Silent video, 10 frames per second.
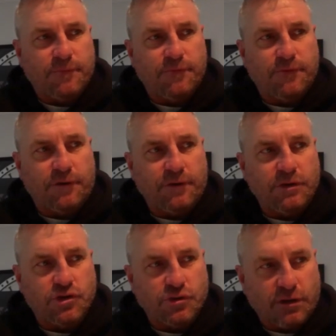
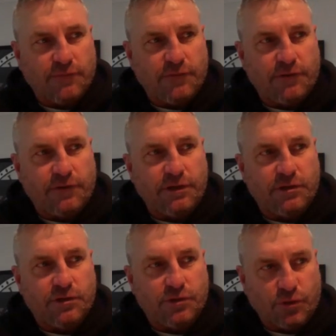very shy very
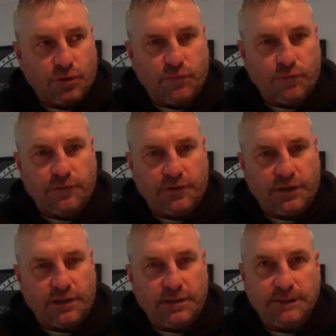cool,
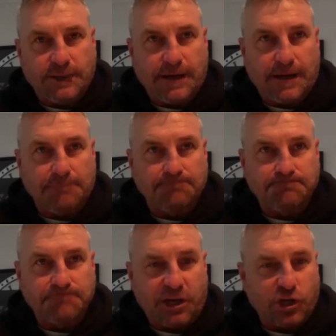very
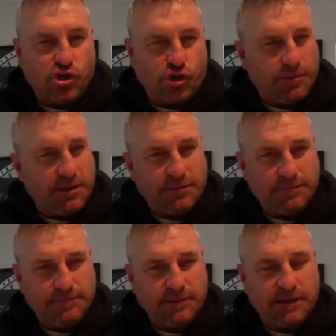um,
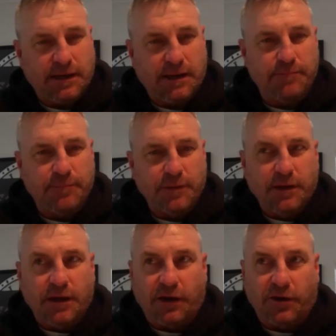unassuming, um,
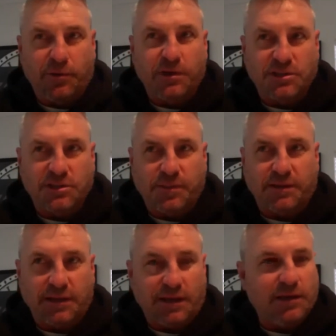and I would
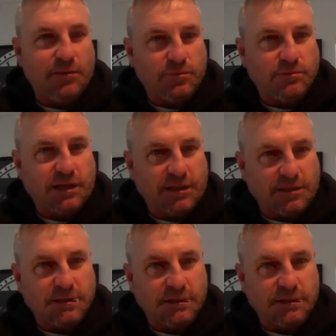expect that he will take
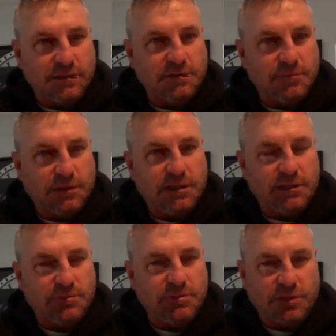this into uh,
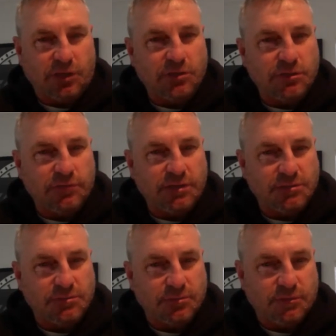into his coaching
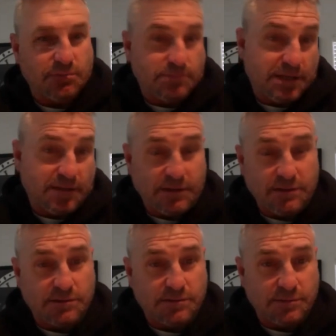ranks as well. Now that
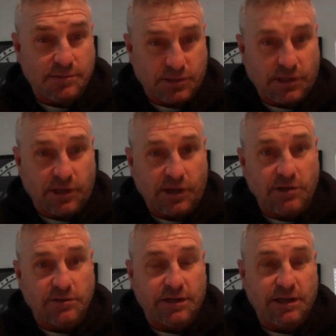he's the senior
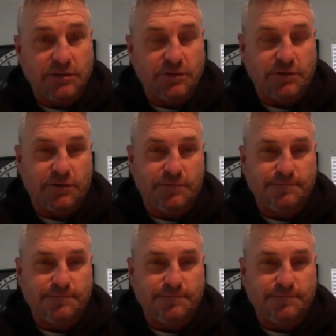coach at Adelaide United.